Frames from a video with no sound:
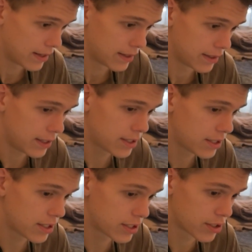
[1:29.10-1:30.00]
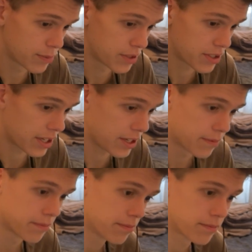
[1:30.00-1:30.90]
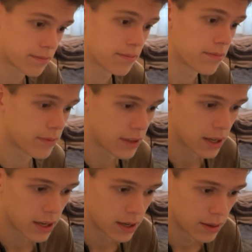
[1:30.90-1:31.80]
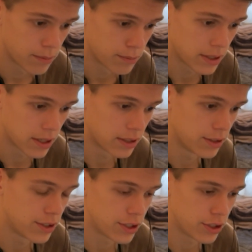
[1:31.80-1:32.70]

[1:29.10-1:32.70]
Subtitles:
Knight to c6 is a mistake because